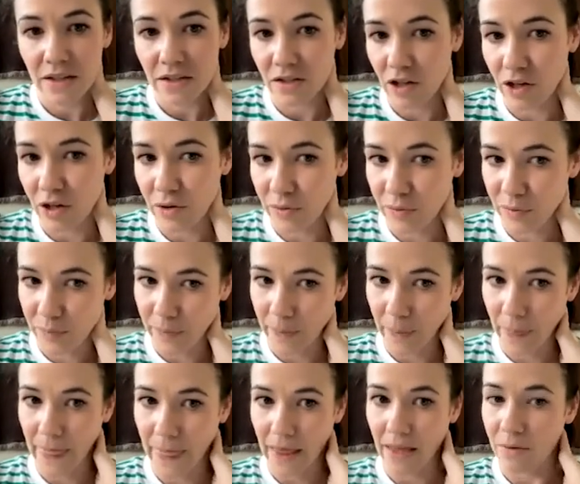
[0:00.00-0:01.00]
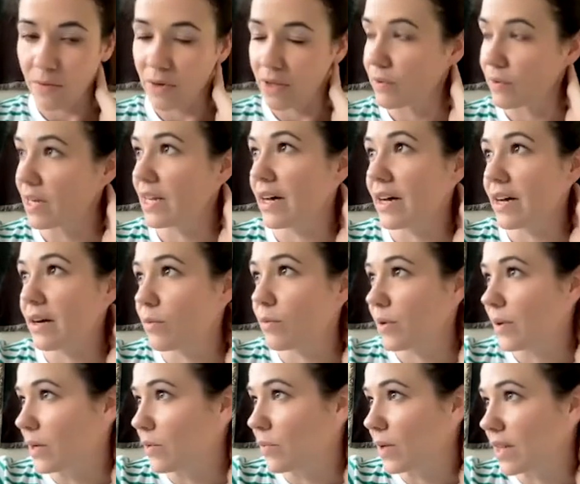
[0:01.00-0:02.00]
So whether we
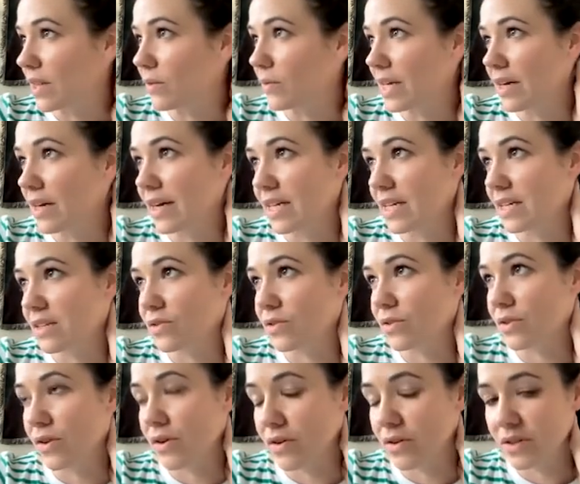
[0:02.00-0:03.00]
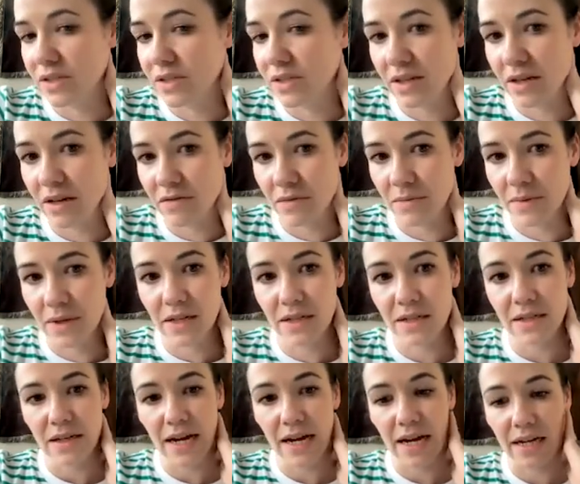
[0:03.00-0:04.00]
like it or not,
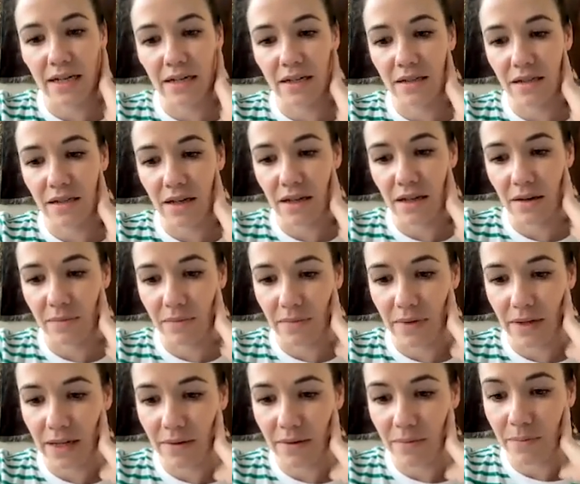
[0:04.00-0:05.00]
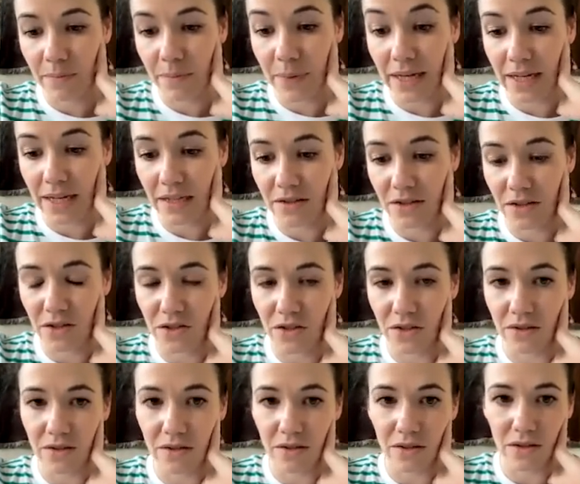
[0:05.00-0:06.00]
government and big
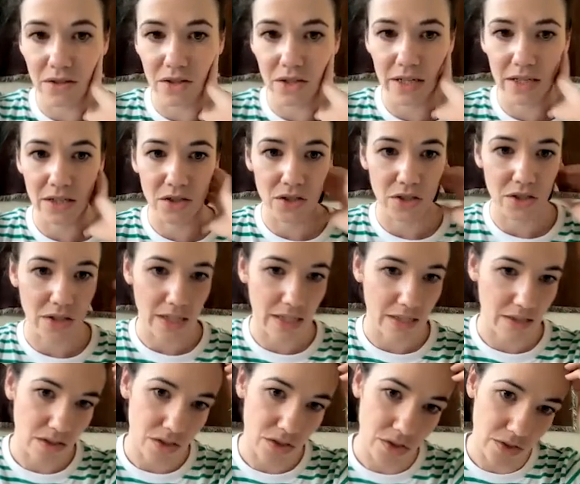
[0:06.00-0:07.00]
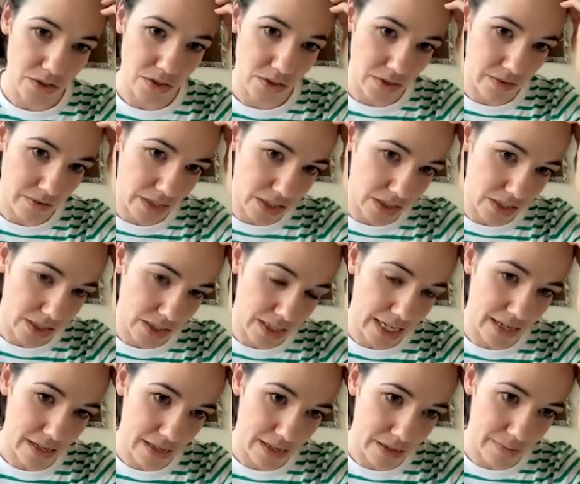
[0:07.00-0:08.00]
institutions of
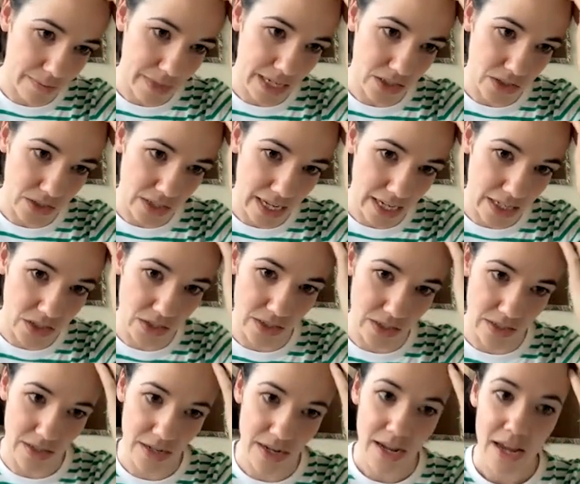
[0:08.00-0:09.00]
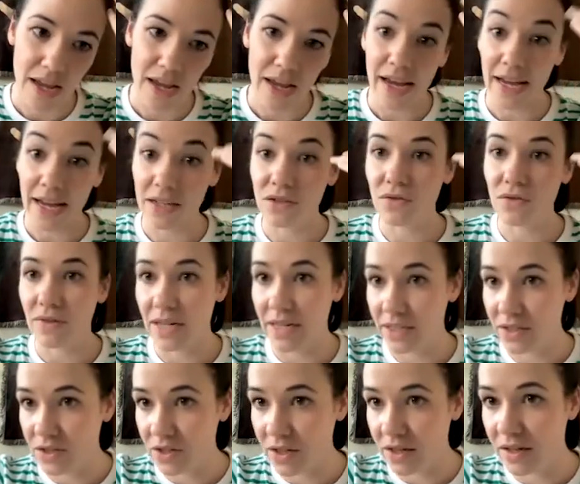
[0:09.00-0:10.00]
education and
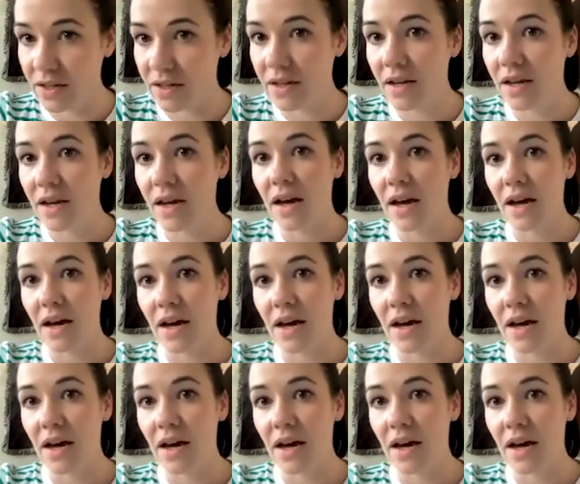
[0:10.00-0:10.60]
religion